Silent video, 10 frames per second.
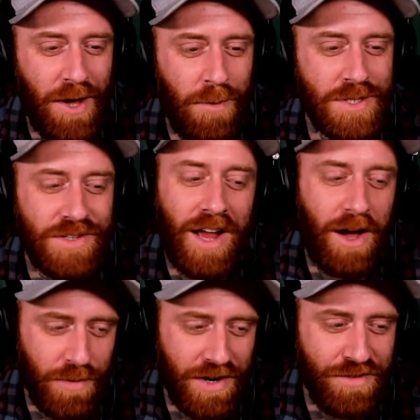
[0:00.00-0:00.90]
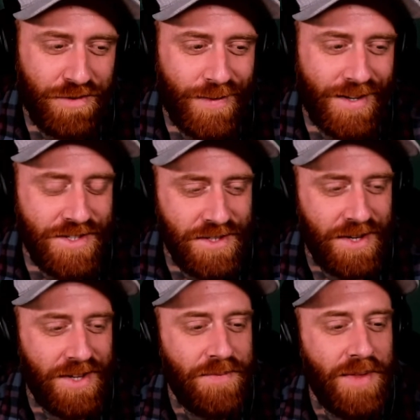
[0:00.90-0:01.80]
was not ready for this.
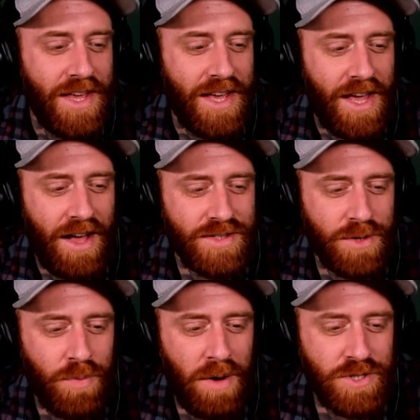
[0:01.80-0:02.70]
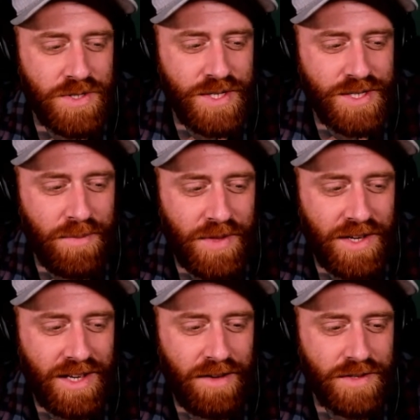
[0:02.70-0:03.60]
I said, why would you seek
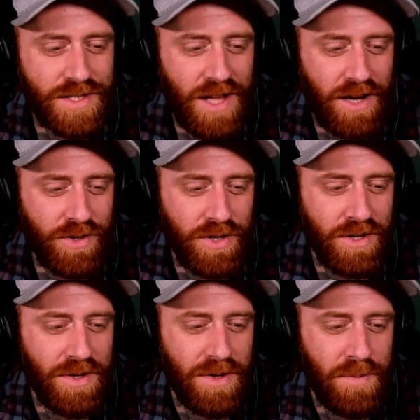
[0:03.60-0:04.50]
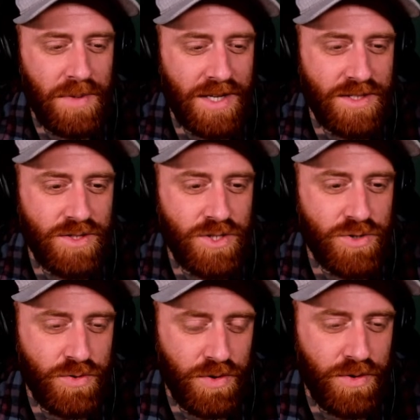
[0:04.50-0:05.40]
something if it's not good? Because it's
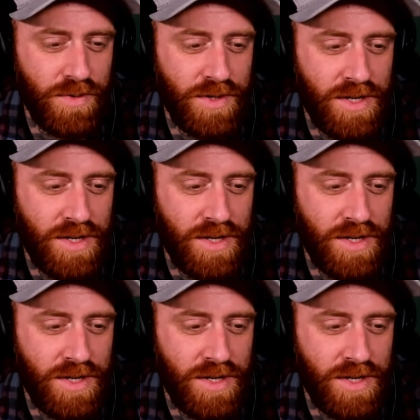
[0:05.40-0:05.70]
true.